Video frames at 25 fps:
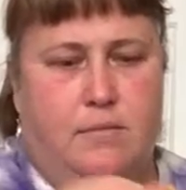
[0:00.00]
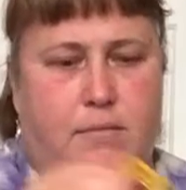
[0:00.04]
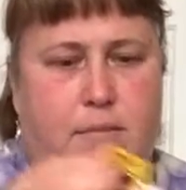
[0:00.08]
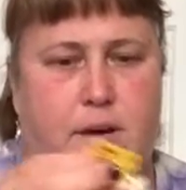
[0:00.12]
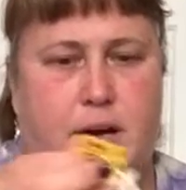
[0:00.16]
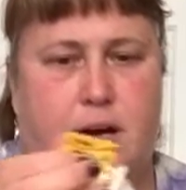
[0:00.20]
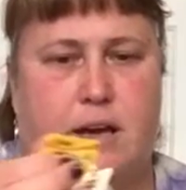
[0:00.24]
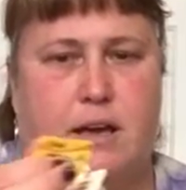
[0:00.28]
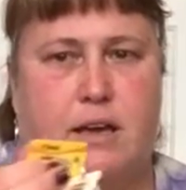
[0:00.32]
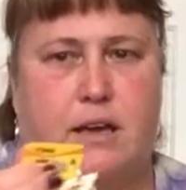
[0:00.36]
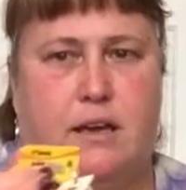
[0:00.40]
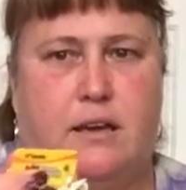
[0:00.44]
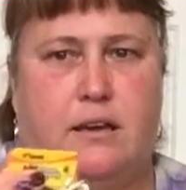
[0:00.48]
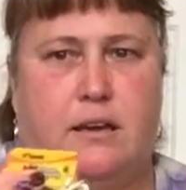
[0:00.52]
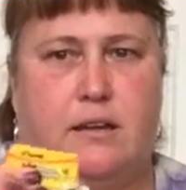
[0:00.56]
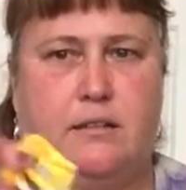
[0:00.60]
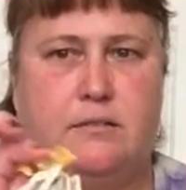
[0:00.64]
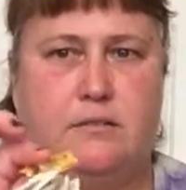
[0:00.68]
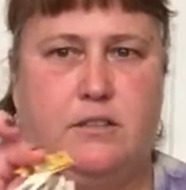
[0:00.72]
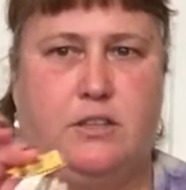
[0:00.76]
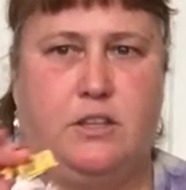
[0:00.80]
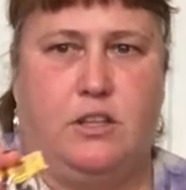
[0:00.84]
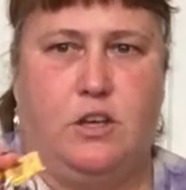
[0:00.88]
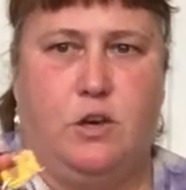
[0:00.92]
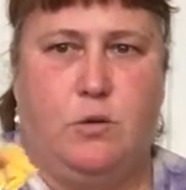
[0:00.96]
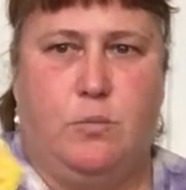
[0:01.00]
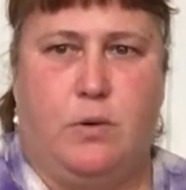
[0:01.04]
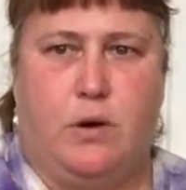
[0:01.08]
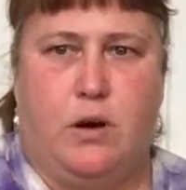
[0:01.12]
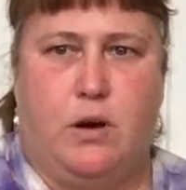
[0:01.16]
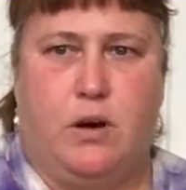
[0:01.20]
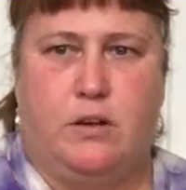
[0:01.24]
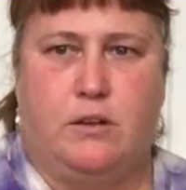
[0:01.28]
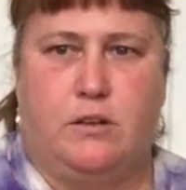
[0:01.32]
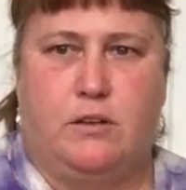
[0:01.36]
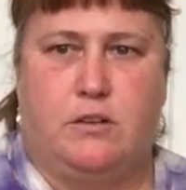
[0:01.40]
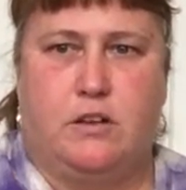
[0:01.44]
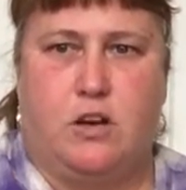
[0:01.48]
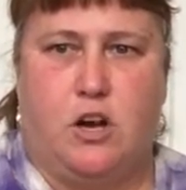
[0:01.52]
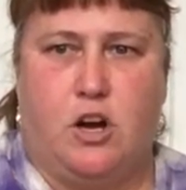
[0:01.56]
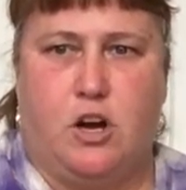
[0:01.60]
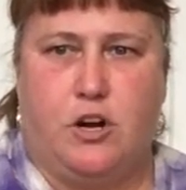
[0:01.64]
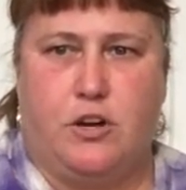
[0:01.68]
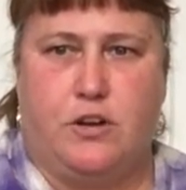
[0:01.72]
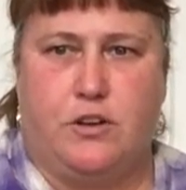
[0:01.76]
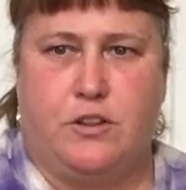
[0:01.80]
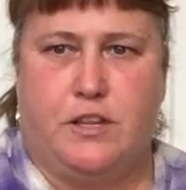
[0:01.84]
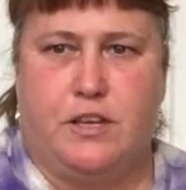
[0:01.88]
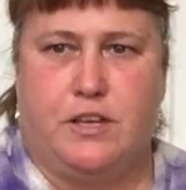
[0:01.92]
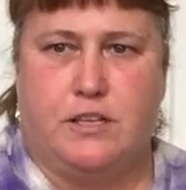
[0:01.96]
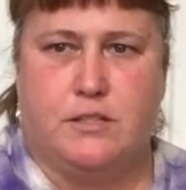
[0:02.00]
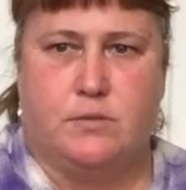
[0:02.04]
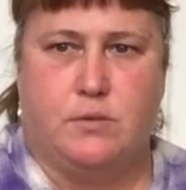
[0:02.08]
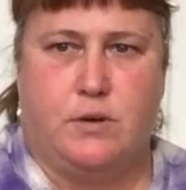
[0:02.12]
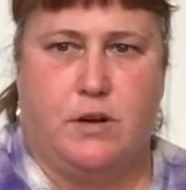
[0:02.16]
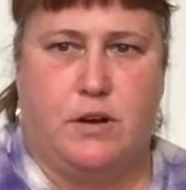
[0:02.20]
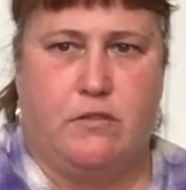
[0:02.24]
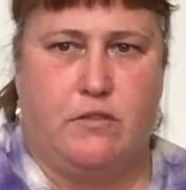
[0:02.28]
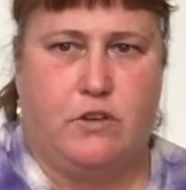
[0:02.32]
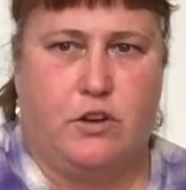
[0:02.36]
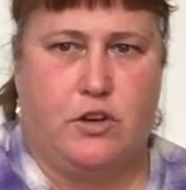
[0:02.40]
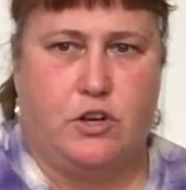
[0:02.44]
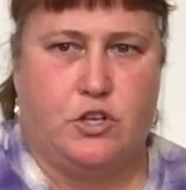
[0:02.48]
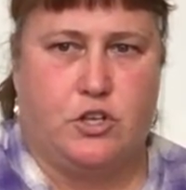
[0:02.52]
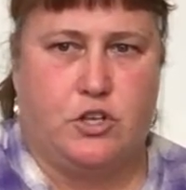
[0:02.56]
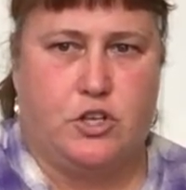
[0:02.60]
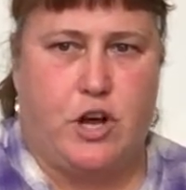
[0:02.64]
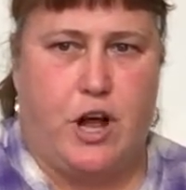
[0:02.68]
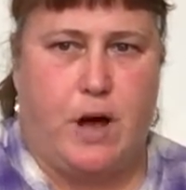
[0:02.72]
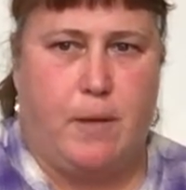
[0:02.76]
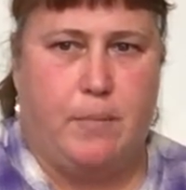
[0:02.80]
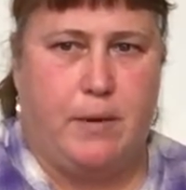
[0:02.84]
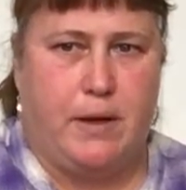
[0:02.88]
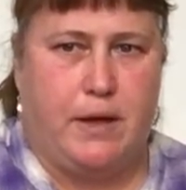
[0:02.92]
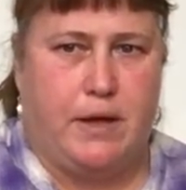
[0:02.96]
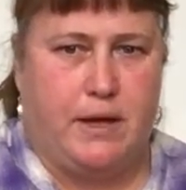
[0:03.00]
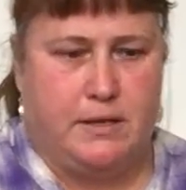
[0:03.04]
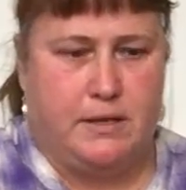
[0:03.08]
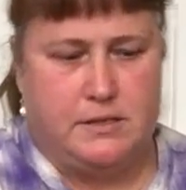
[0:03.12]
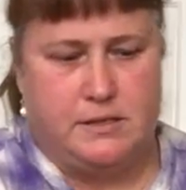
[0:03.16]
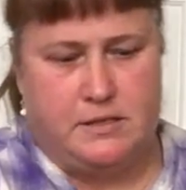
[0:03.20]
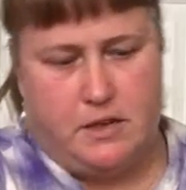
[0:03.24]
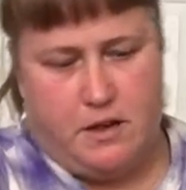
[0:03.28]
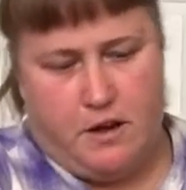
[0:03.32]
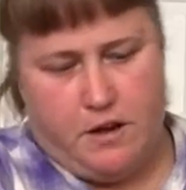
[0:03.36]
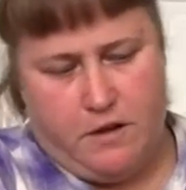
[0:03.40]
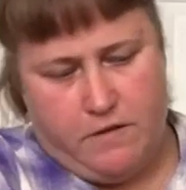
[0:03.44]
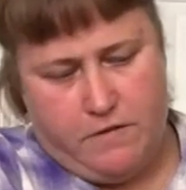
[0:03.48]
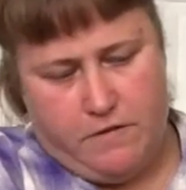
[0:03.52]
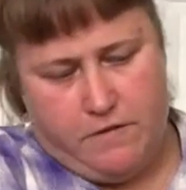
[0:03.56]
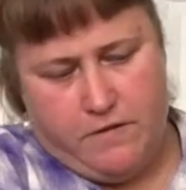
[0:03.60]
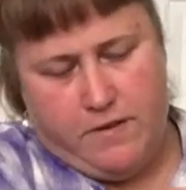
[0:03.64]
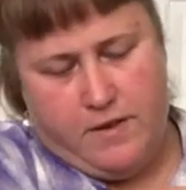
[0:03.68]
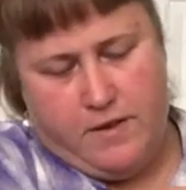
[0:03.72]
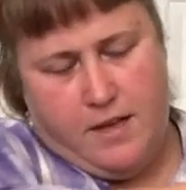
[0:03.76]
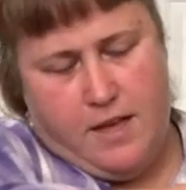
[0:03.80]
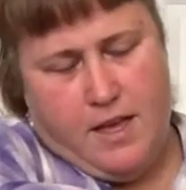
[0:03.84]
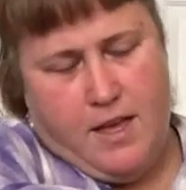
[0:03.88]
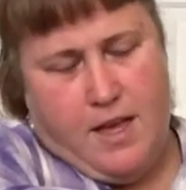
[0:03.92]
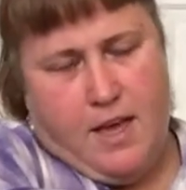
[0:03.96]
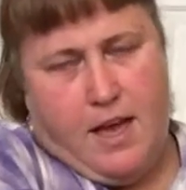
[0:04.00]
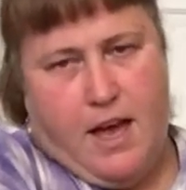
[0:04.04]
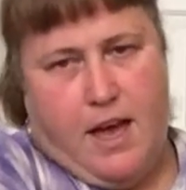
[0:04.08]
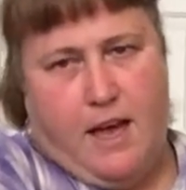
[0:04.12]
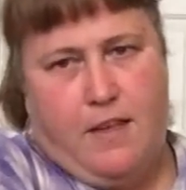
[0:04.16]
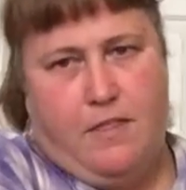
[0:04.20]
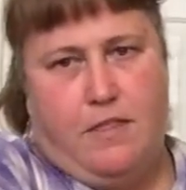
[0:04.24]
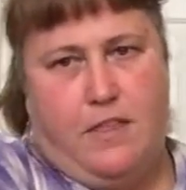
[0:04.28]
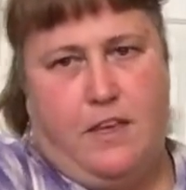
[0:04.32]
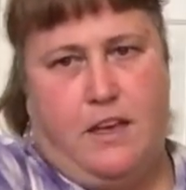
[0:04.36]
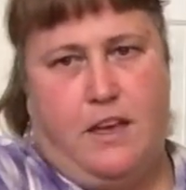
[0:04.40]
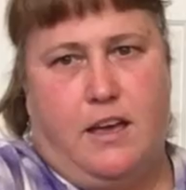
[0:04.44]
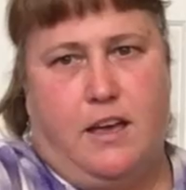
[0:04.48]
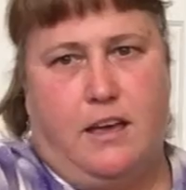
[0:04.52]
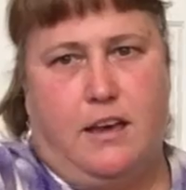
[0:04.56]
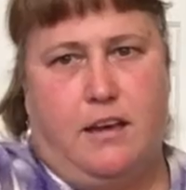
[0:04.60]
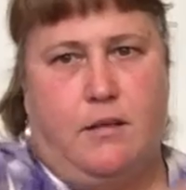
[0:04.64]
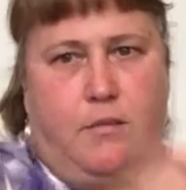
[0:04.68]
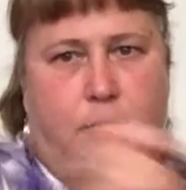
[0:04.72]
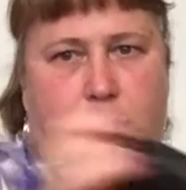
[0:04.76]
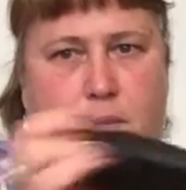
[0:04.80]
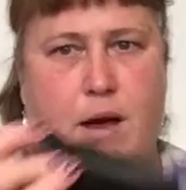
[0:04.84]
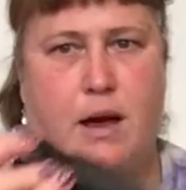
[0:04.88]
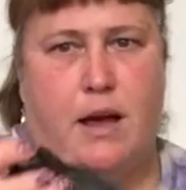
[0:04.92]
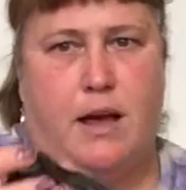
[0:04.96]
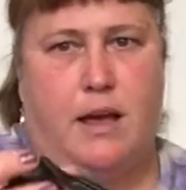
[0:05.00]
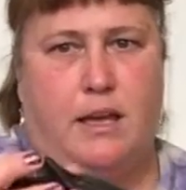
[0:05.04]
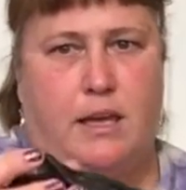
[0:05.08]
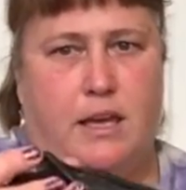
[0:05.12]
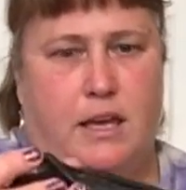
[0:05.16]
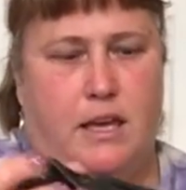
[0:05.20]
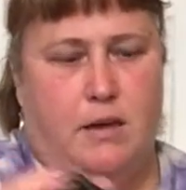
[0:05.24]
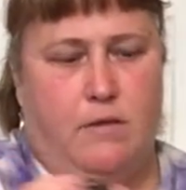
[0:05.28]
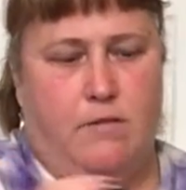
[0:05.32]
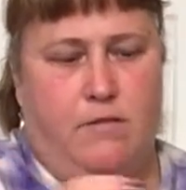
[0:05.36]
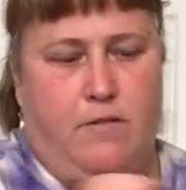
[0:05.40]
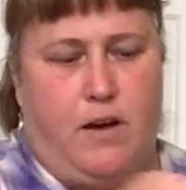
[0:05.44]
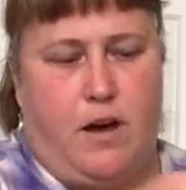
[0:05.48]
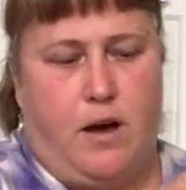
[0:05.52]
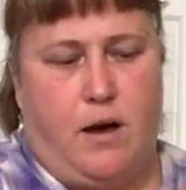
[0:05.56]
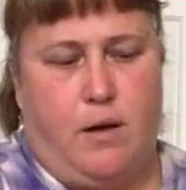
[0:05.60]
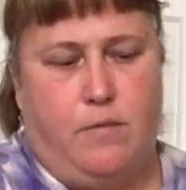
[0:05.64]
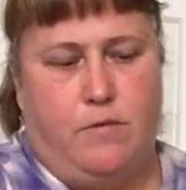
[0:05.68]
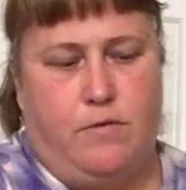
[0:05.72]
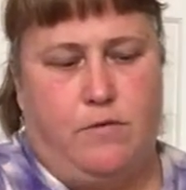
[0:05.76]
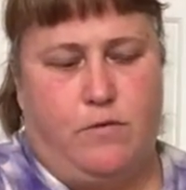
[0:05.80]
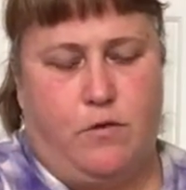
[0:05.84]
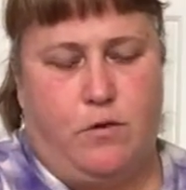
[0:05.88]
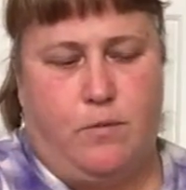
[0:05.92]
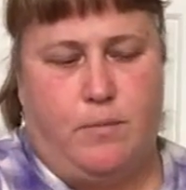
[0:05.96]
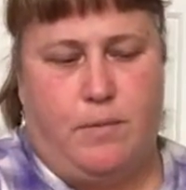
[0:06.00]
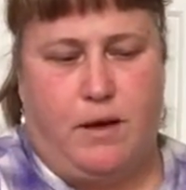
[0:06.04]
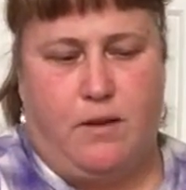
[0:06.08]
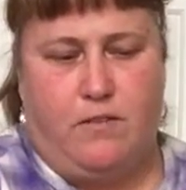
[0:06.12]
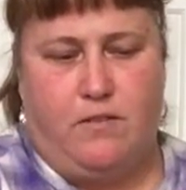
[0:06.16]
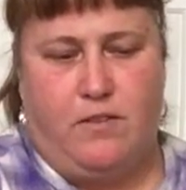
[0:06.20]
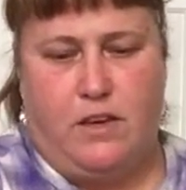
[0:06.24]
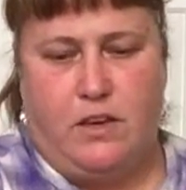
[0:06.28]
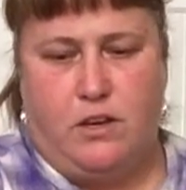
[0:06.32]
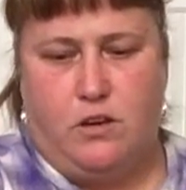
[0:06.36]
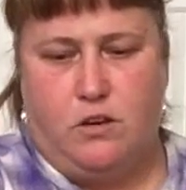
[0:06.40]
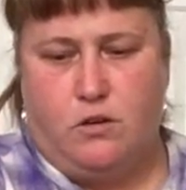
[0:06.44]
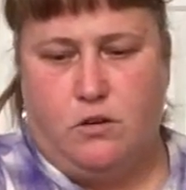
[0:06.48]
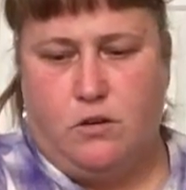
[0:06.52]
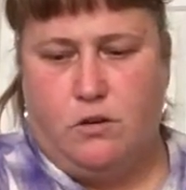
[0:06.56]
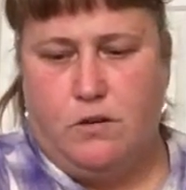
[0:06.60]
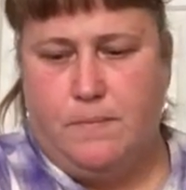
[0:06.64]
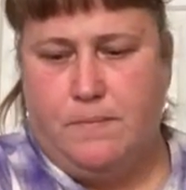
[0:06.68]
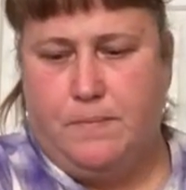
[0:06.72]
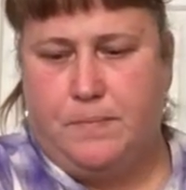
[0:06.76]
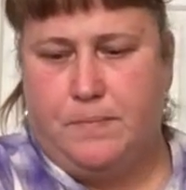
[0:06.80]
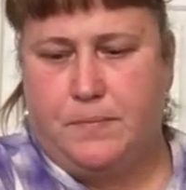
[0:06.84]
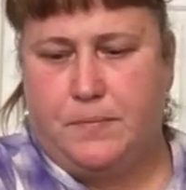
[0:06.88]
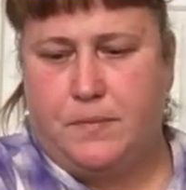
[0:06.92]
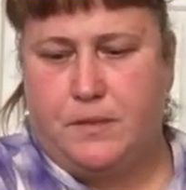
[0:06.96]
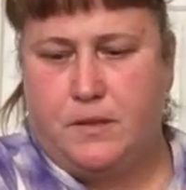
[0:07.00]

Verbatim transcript: my coupon card things, whatever your shopping stuff and then my key fob for my vehicle.